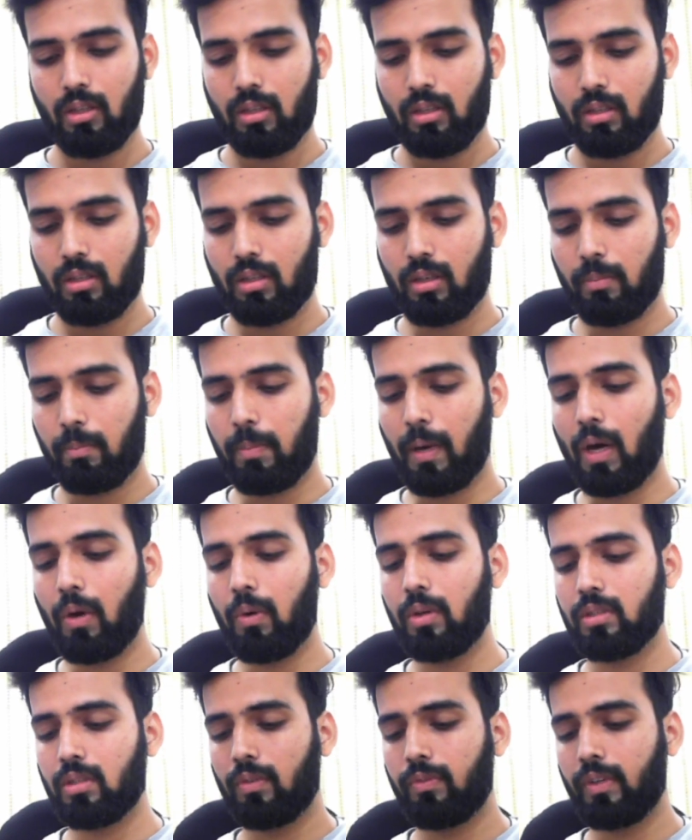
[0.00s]
the
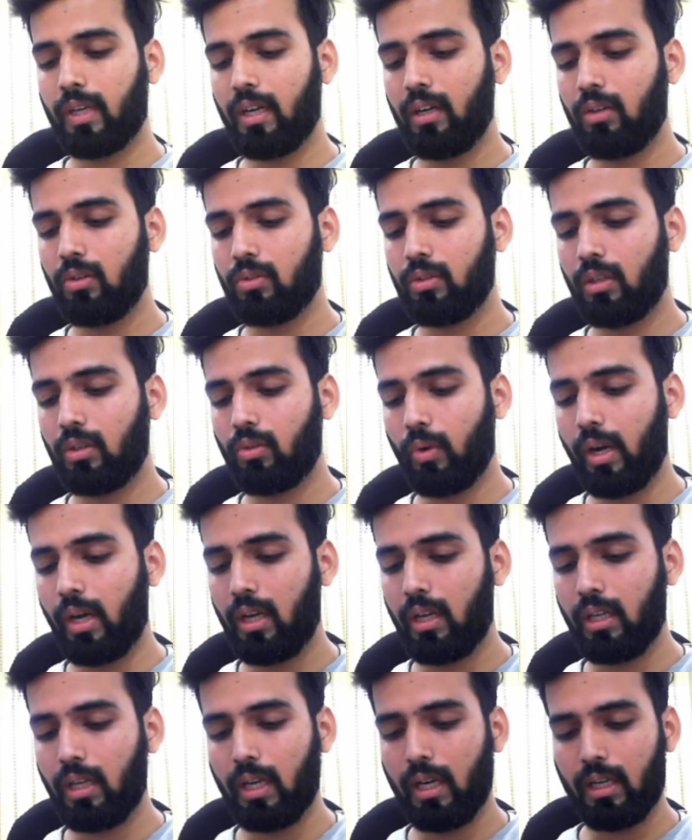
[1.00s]
powers of 10 to the
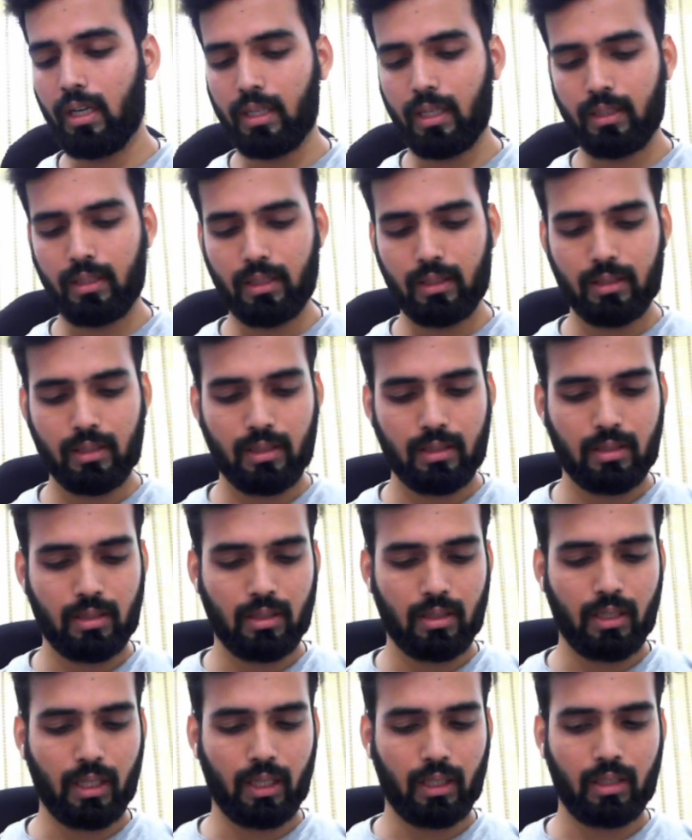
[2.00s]
28, I think there's
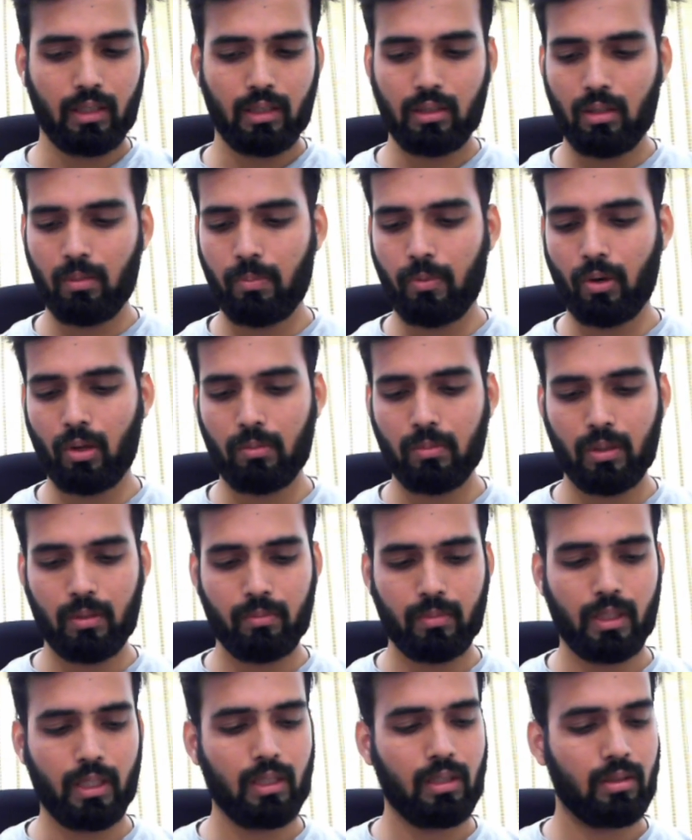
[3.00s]
a technical
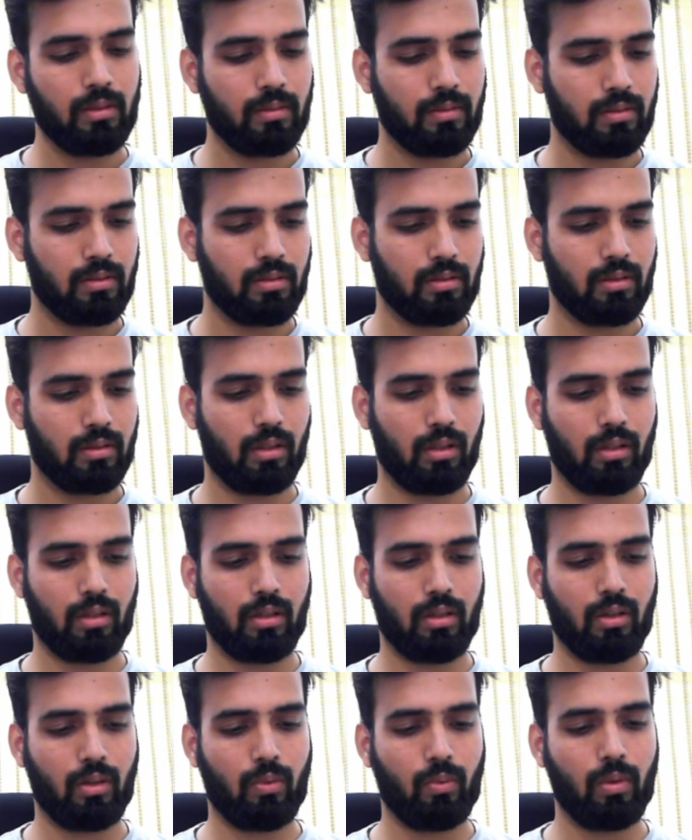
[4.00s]
problem there.
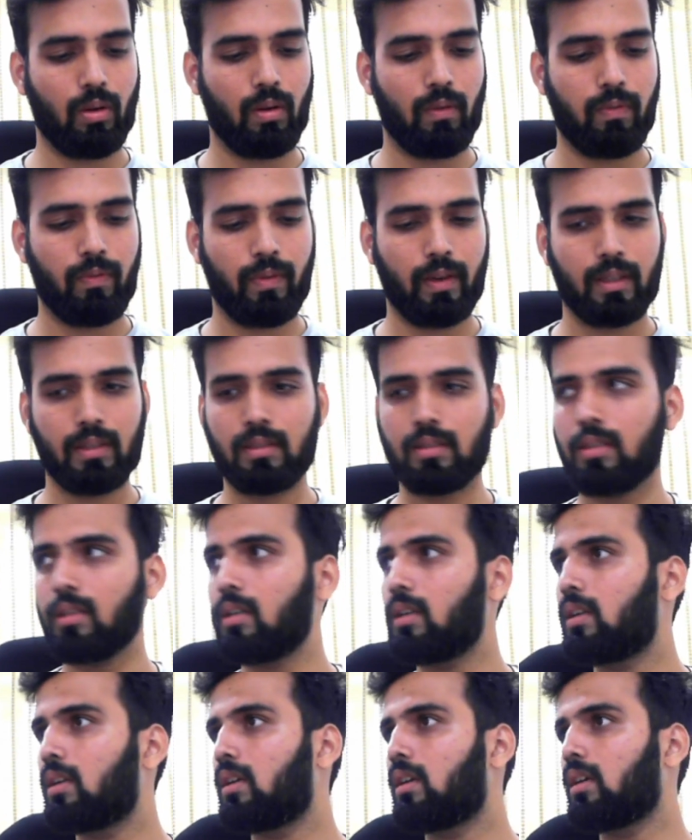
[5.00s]
We'll fix
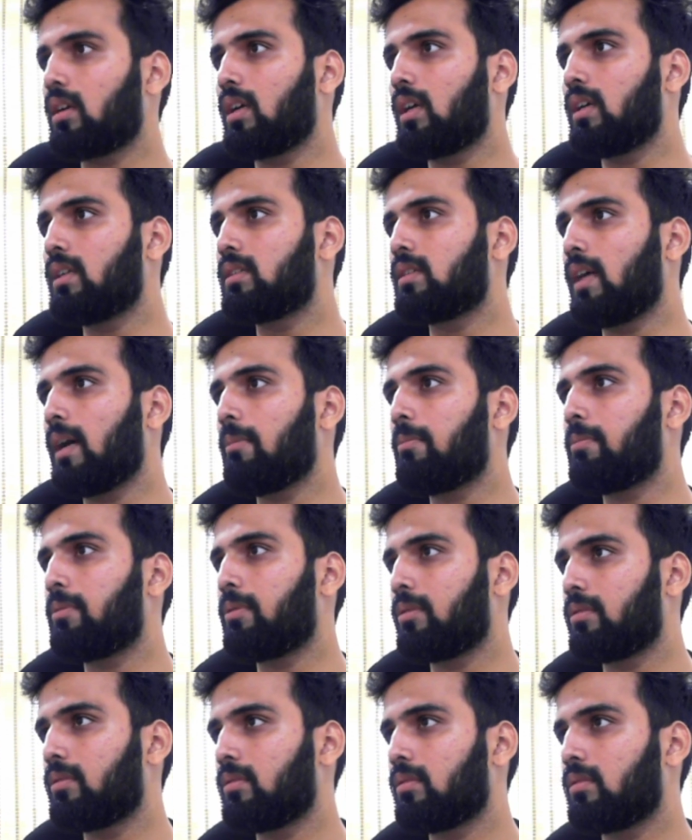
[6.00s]
it ASAP.
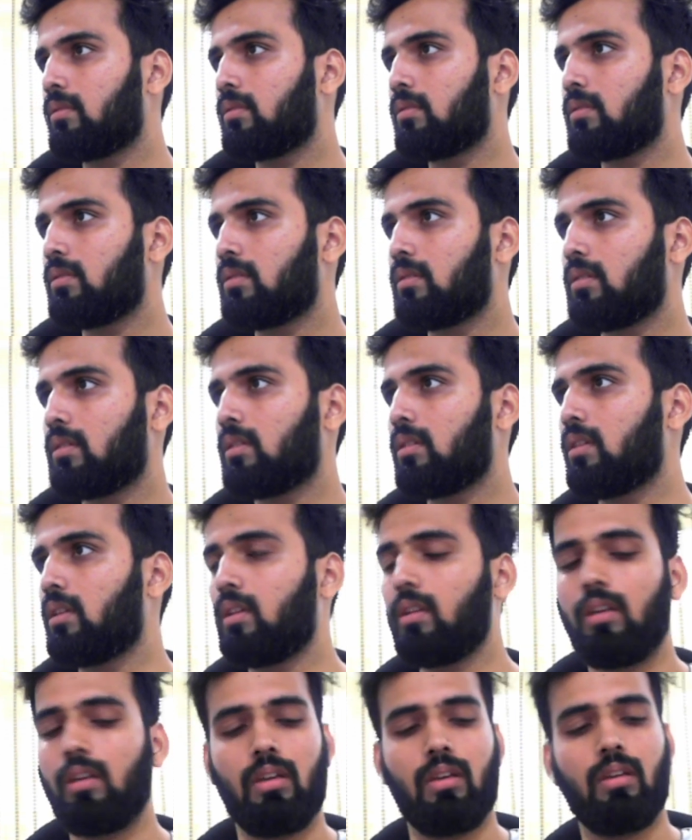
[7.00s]

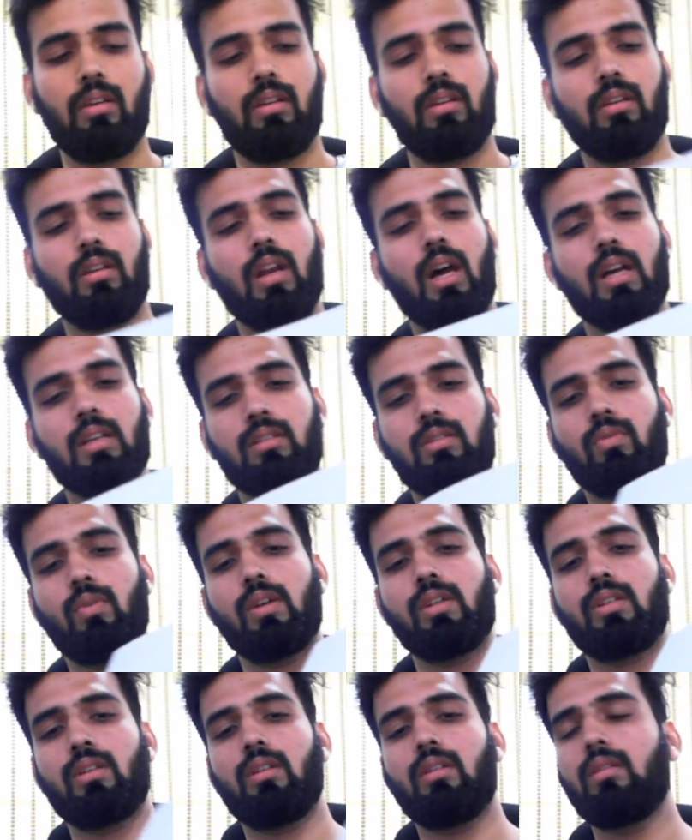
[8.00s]
The last
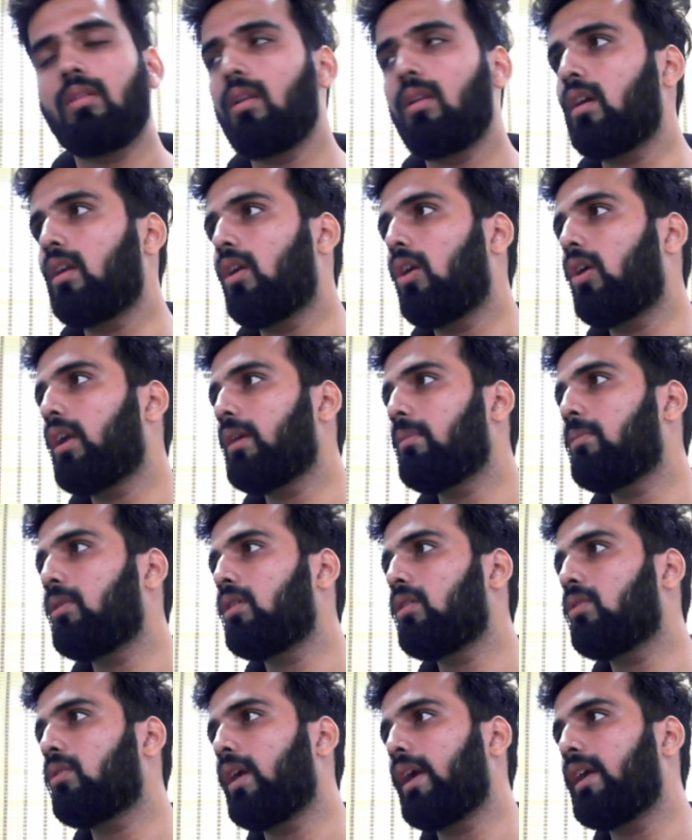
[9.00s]
question, they are not
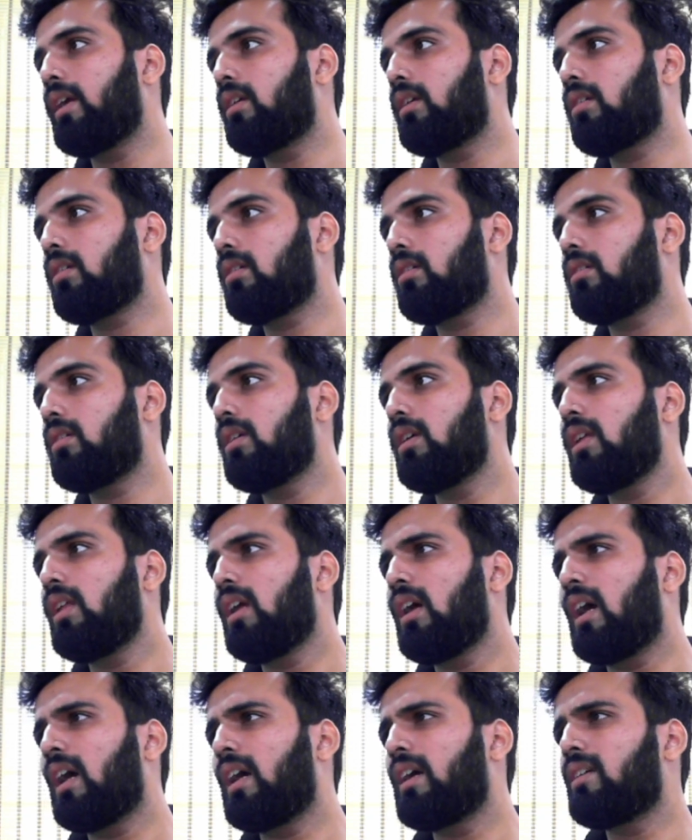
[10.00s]
able to write.
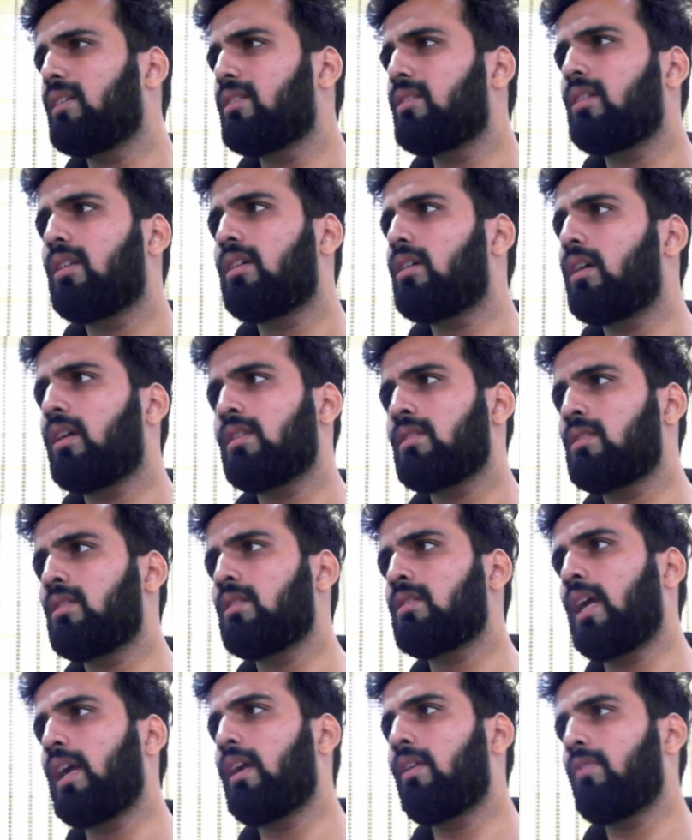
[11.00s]
Is
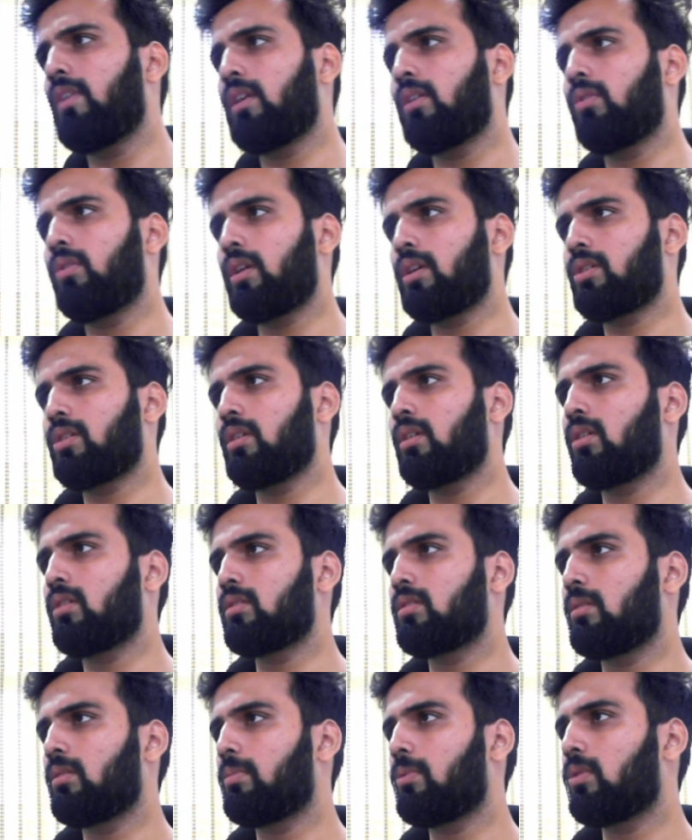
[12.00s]
the scientific notation
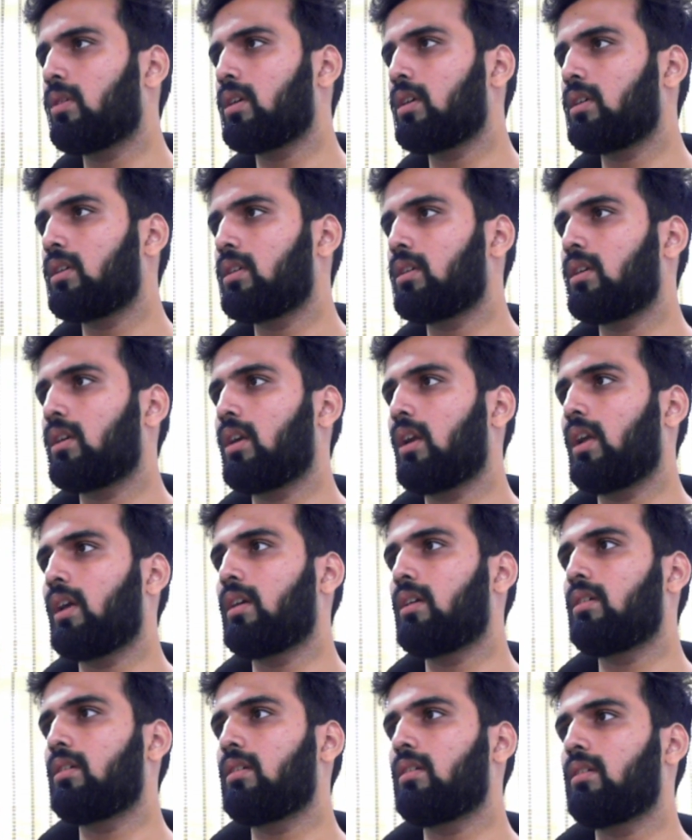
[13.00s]
not supported? Yeah,
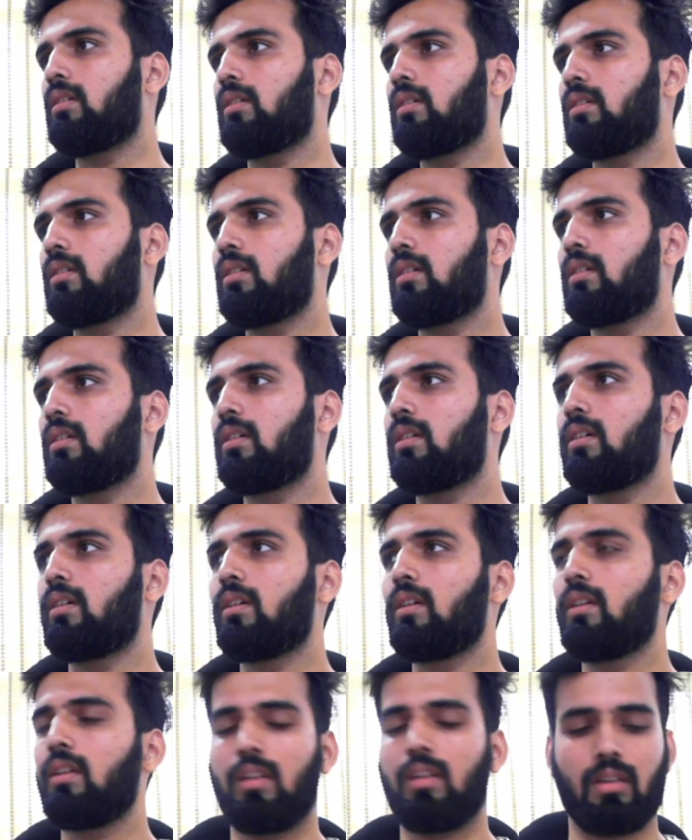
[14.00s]
I know
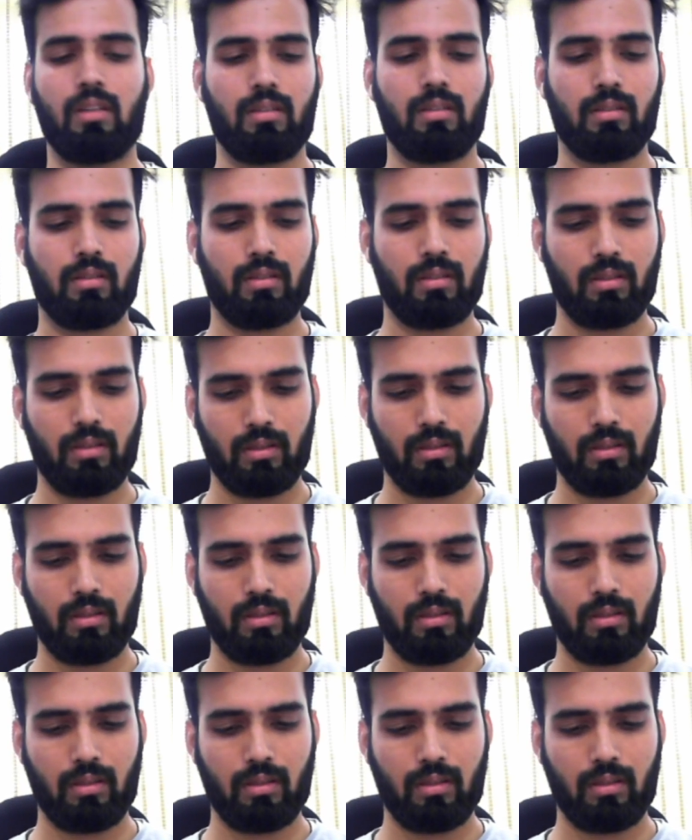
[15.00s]
that is some.